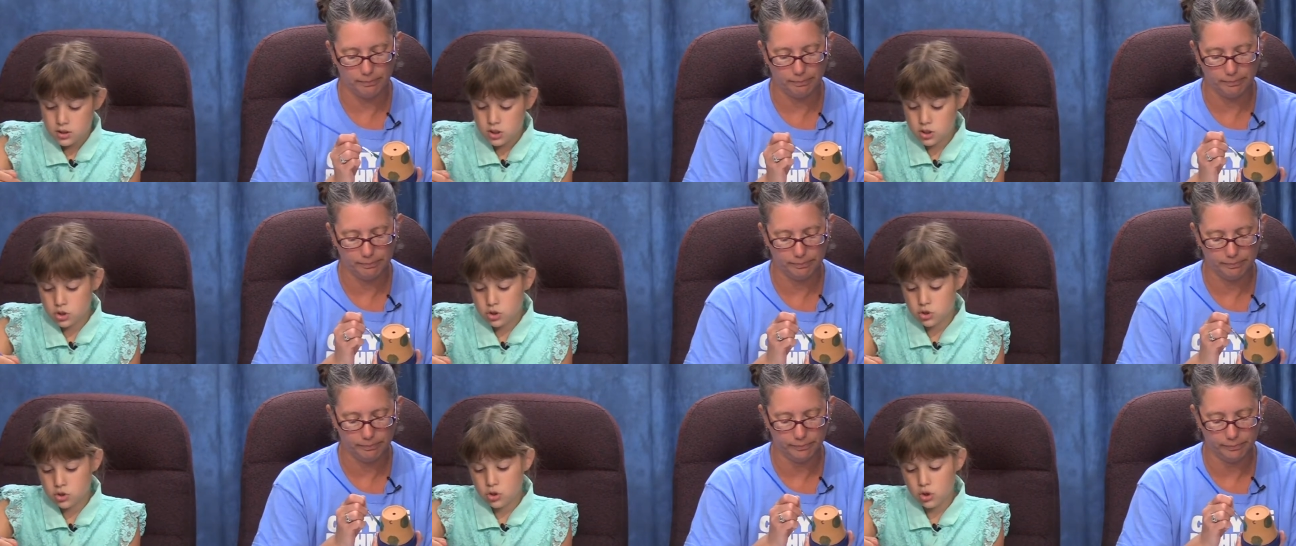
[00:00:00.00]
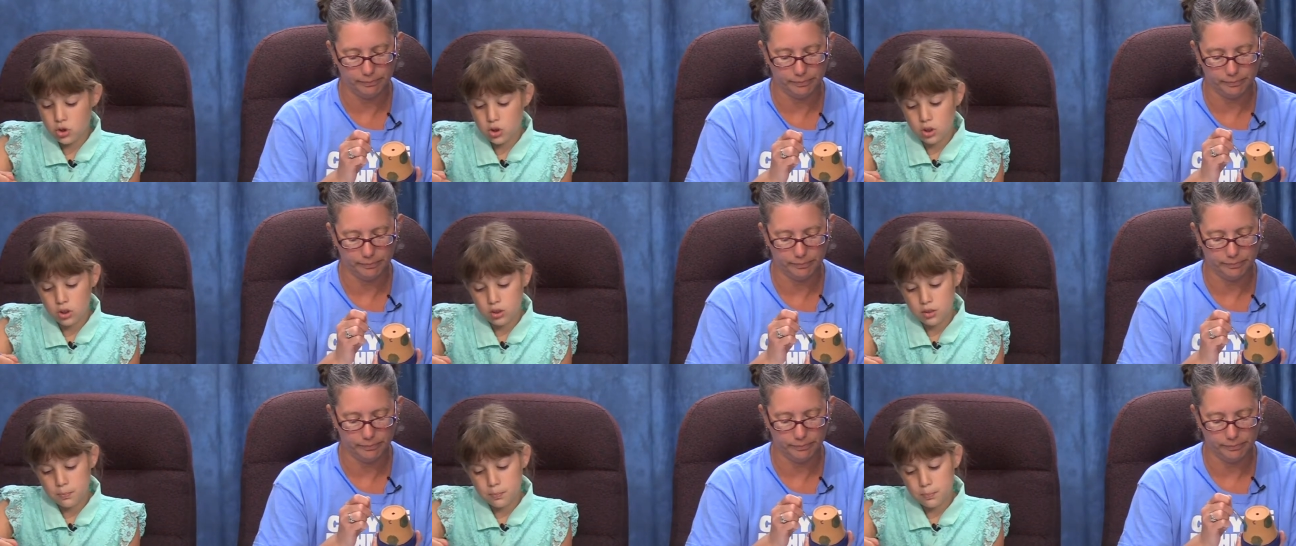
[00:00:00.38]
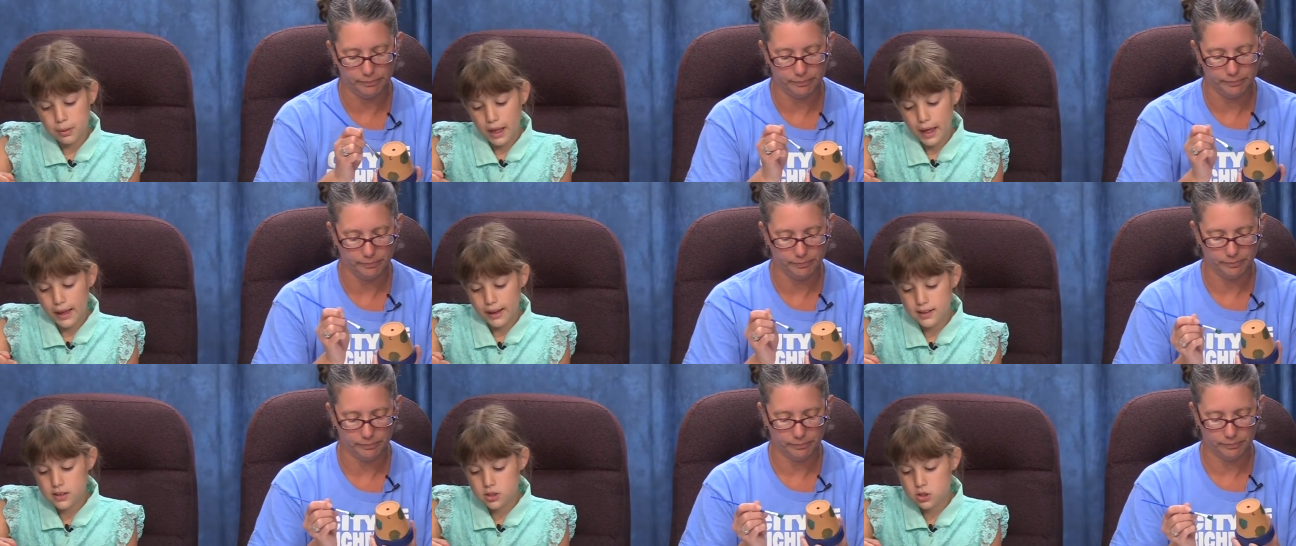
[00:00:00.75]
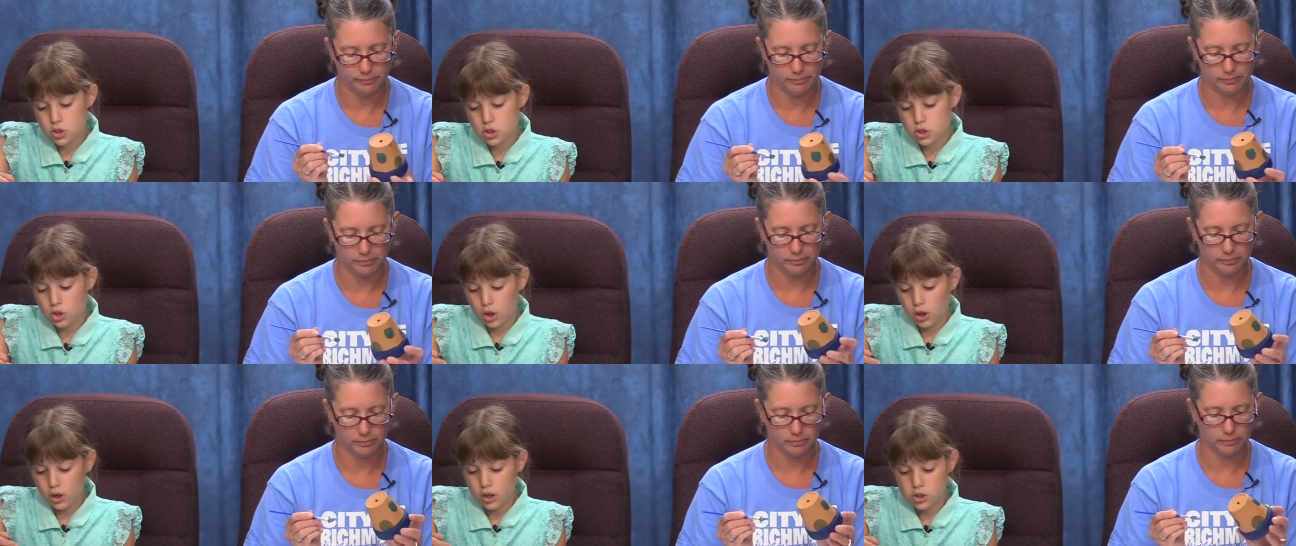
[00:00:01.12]
Speaker 1: Did, black is
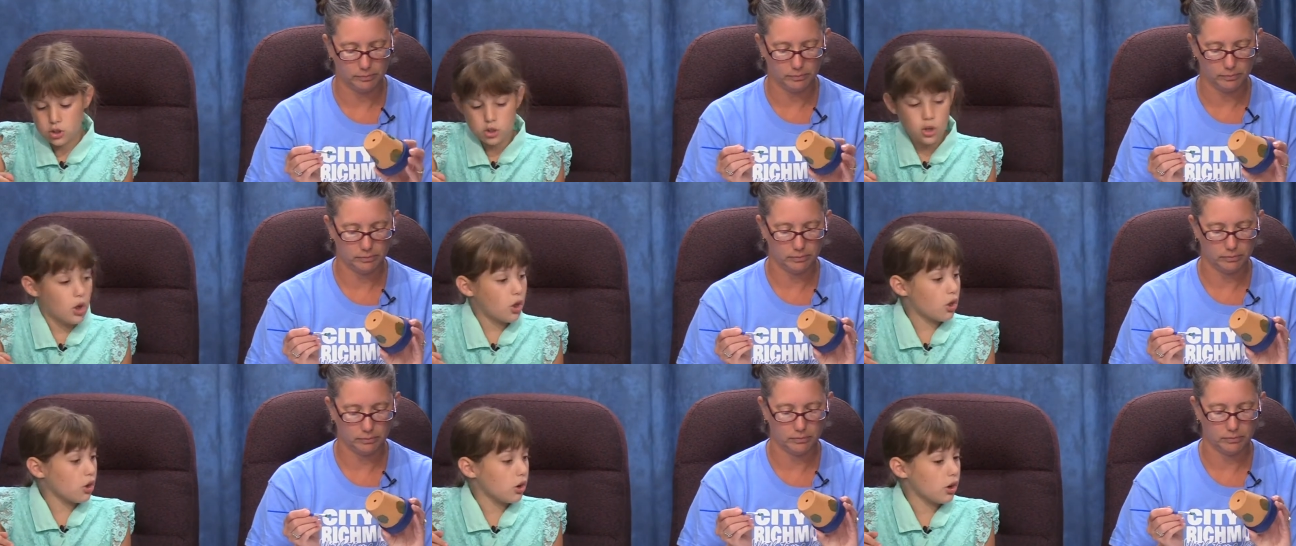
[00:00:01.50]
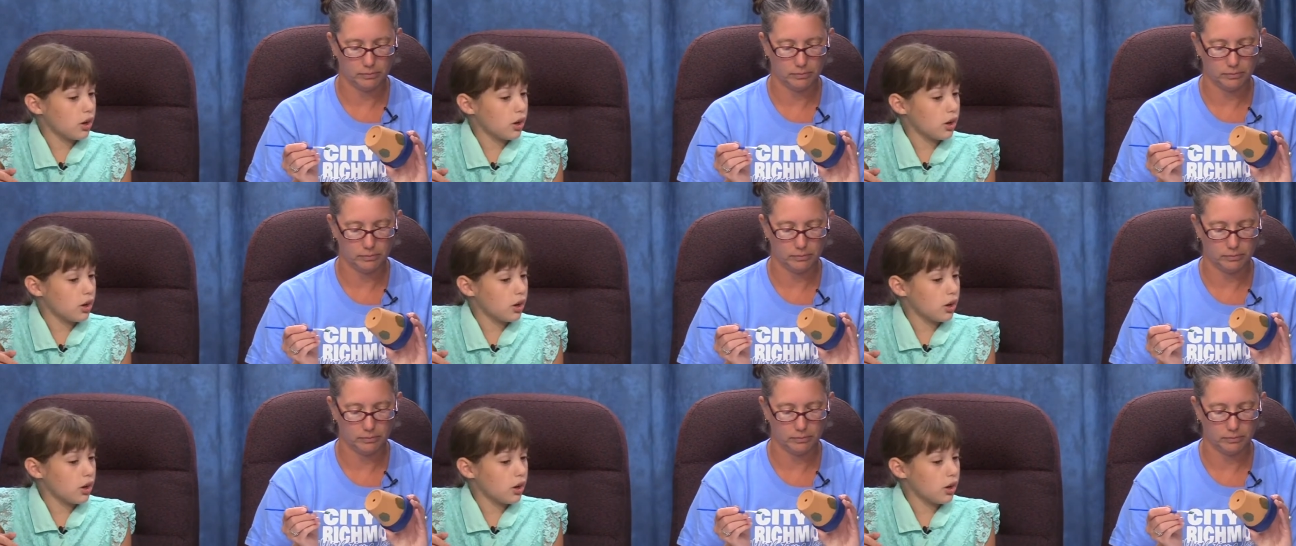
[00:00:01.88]
the darkest color,